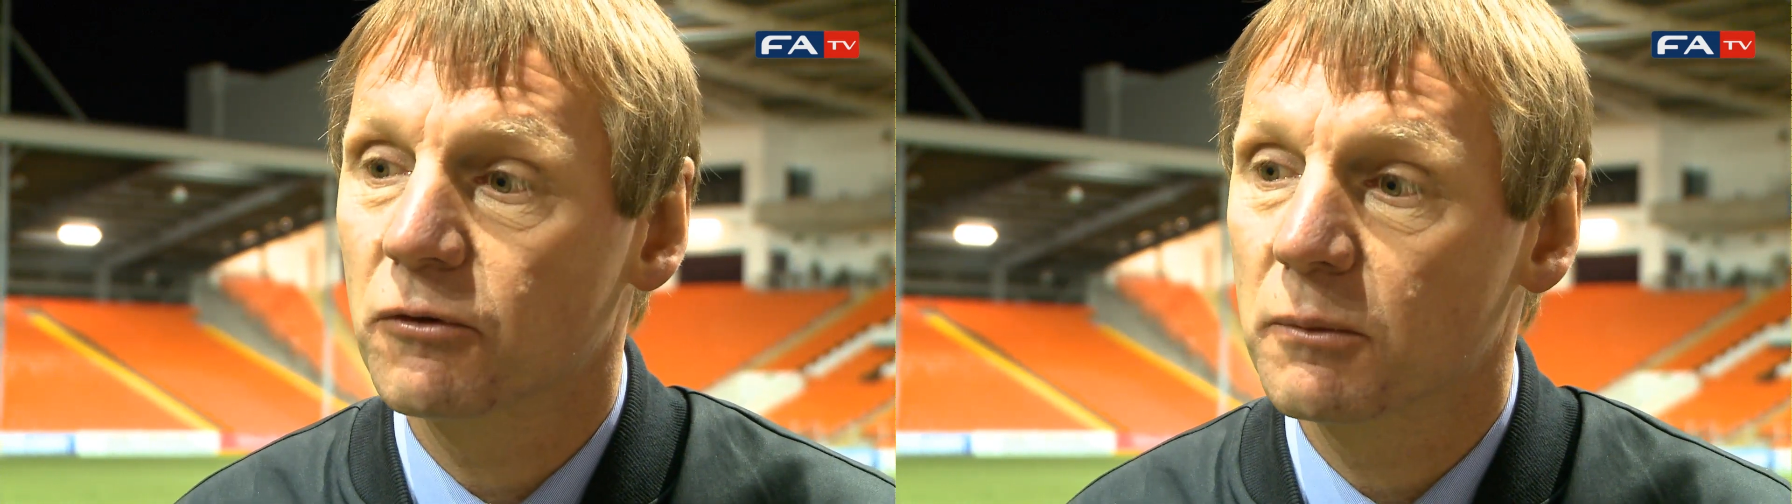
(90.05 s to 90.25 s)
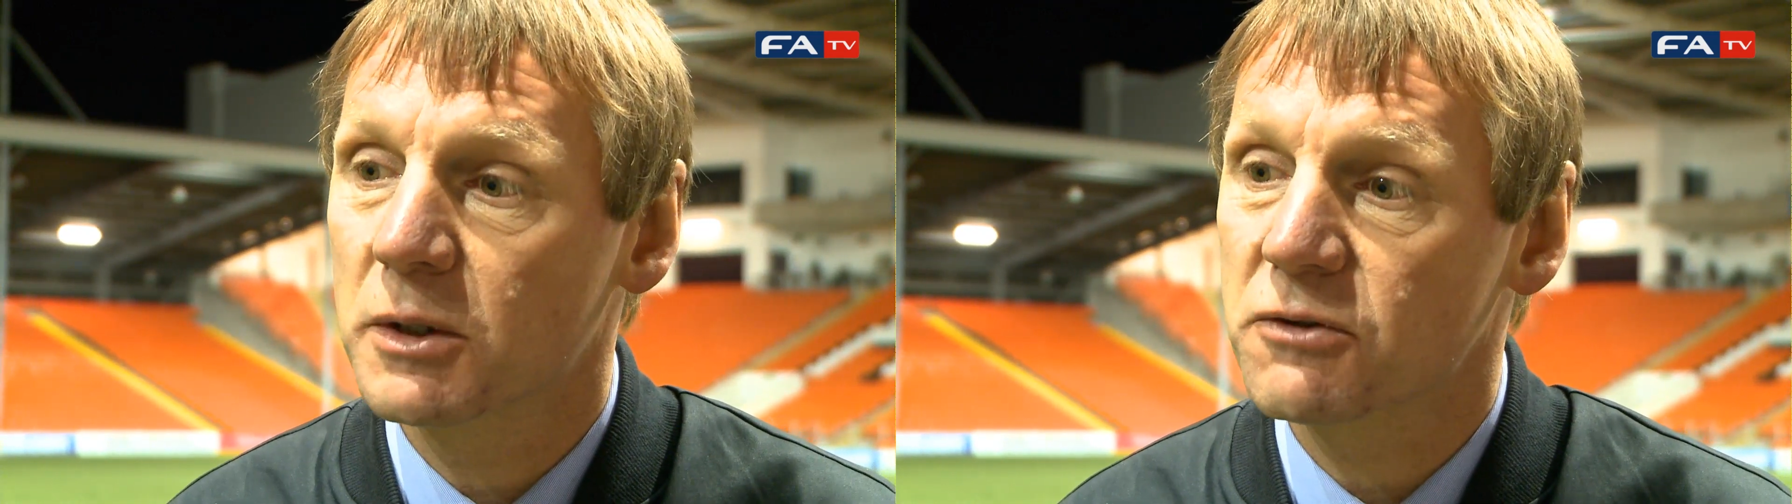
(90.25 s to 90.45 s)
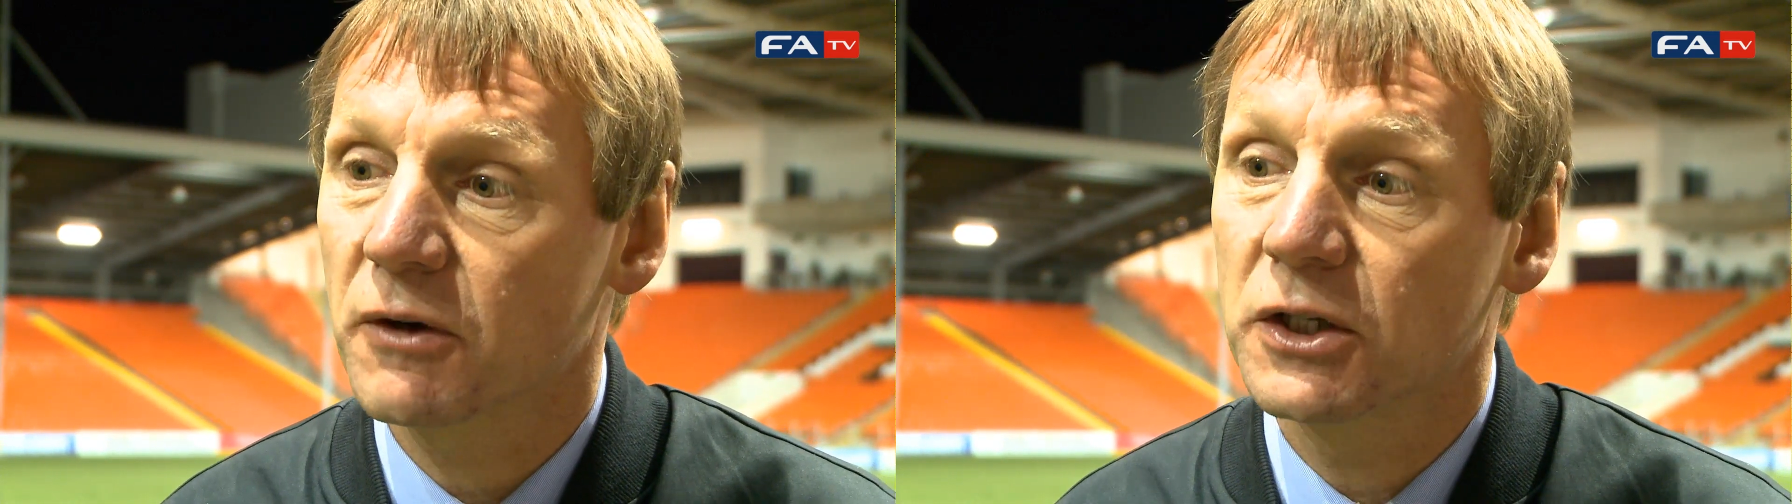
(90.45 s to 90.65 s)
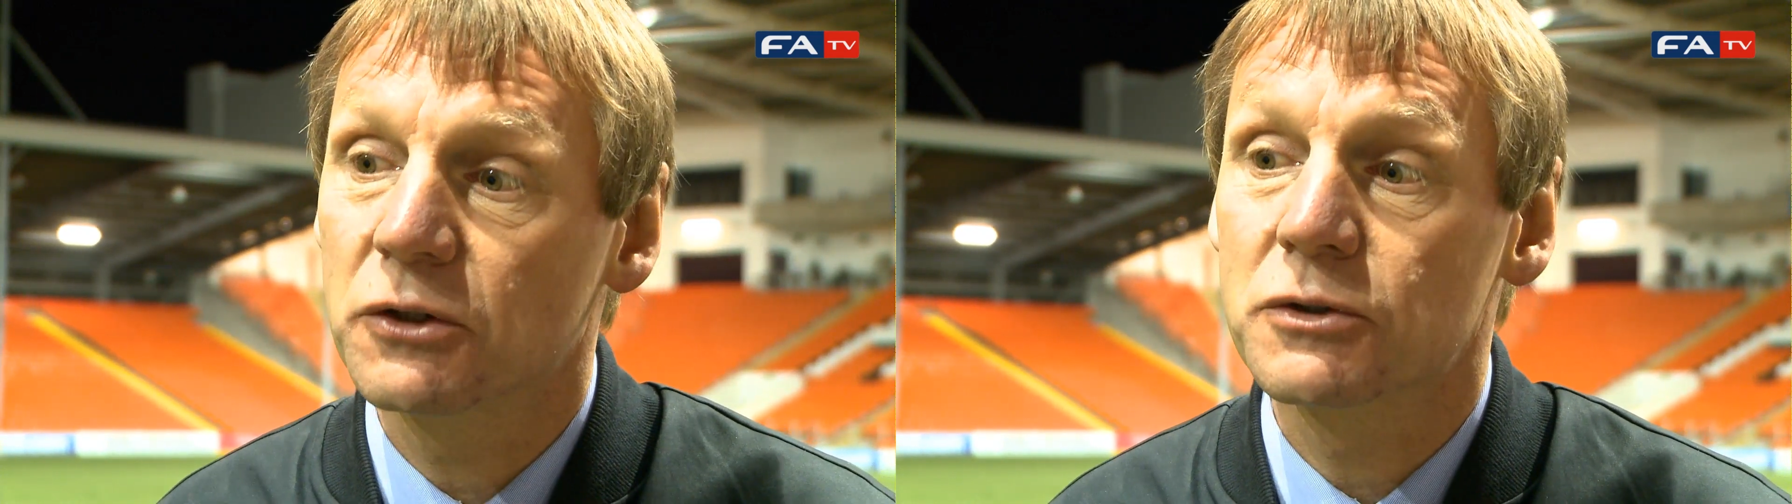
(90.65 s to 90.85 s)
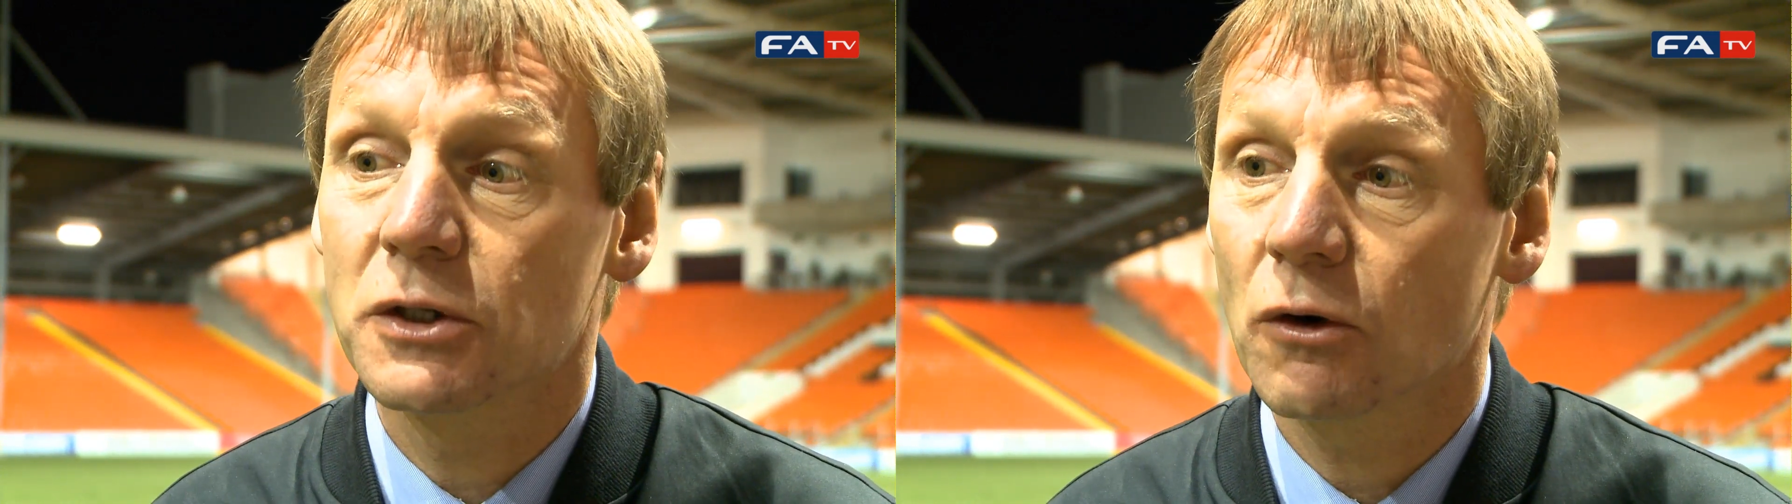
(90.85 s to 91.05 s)
from this
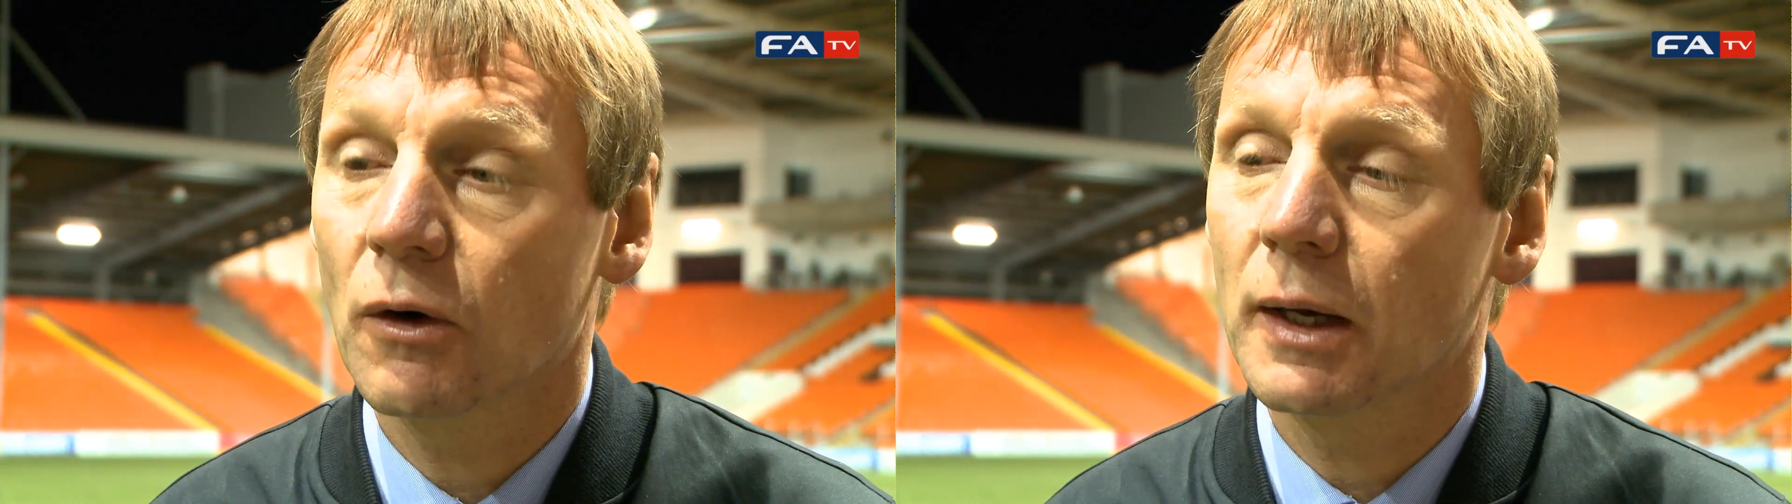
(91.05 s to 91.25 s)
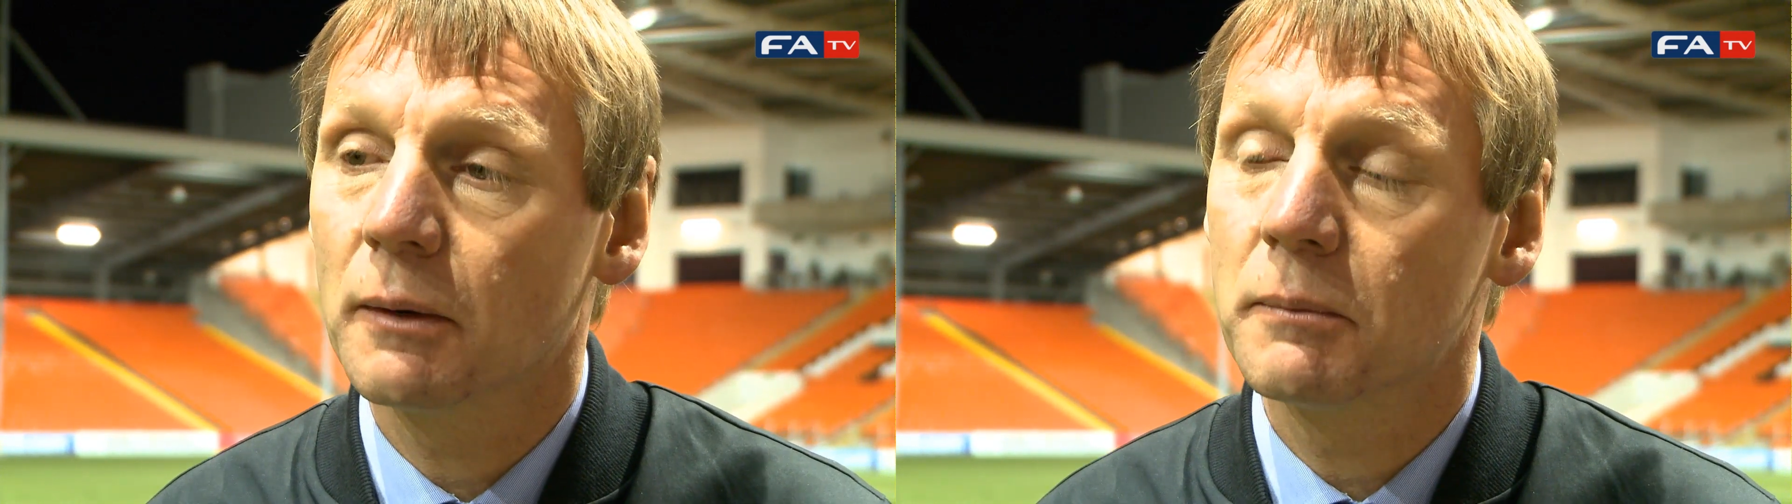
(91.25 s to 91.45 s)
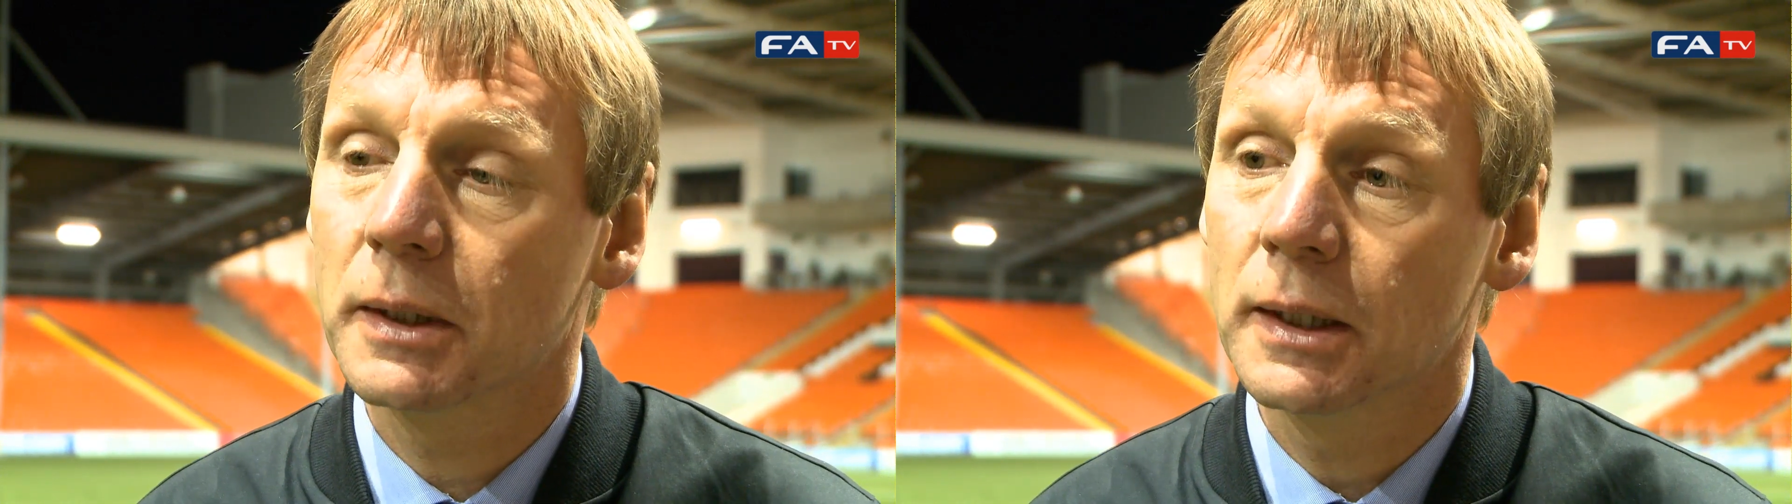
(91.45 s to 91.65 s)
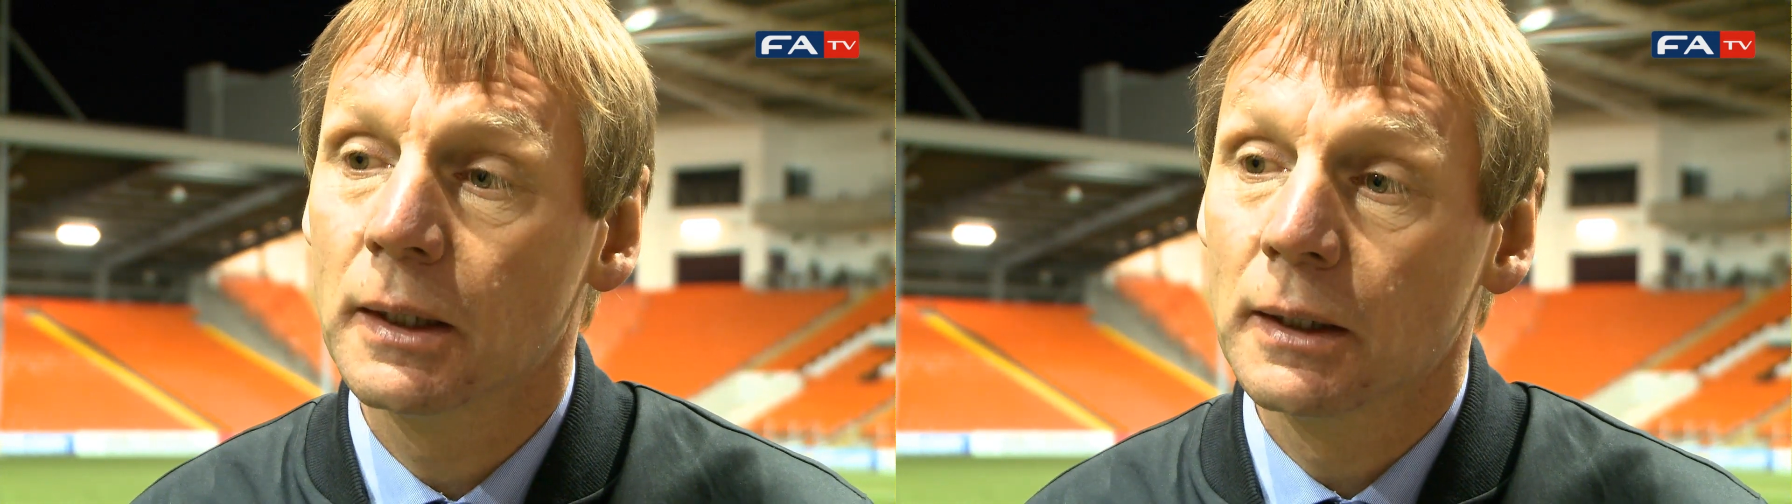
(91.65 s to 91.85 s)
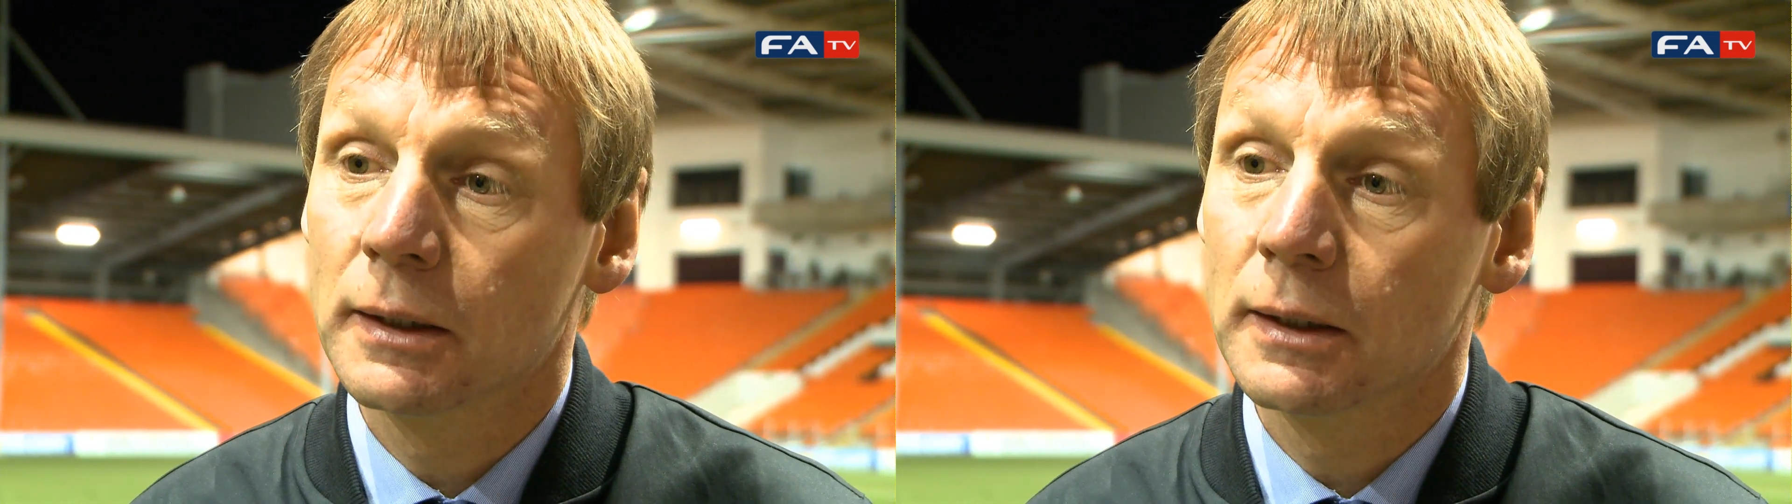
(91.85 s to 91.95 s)
venue tonight and be